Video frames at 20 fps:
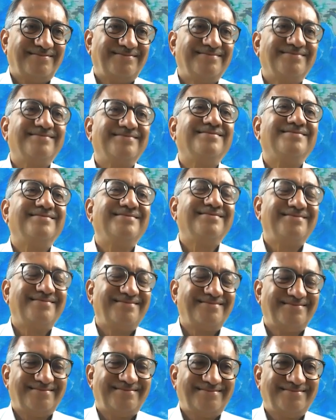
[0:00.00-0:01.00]

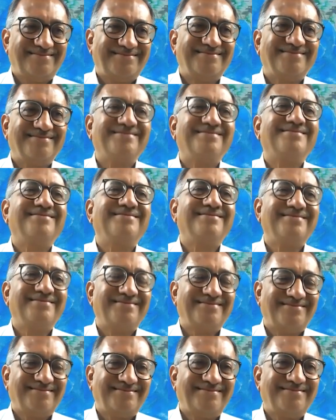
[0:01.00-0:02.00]

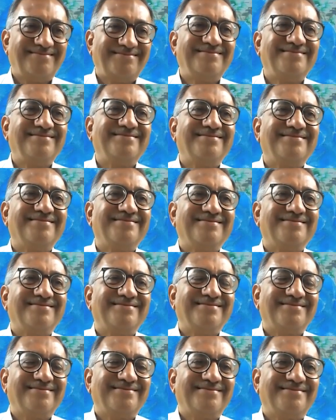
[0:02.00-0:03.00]

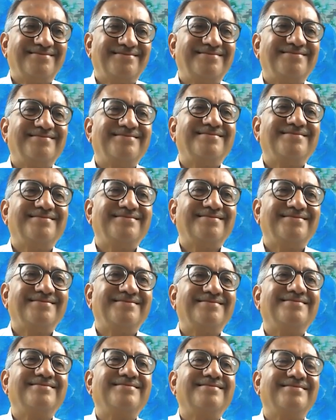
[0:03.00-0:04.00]

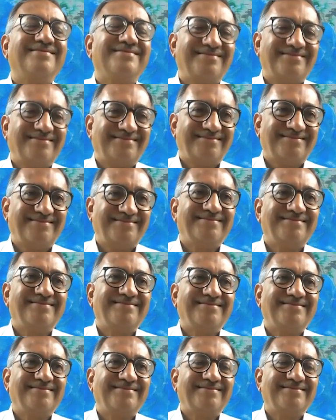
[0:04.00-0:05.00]

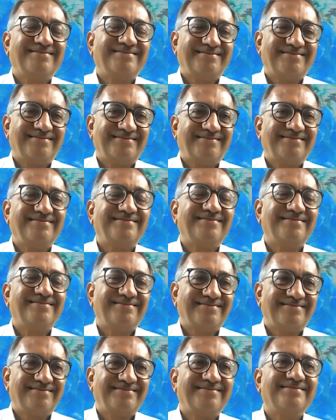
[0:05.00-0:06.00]

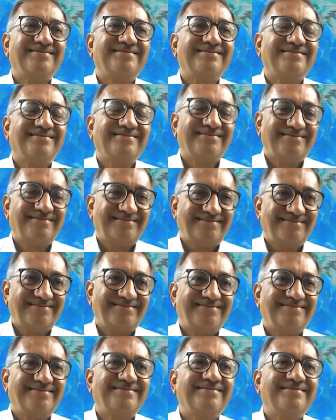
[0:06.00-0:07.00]
The person shown says nothing.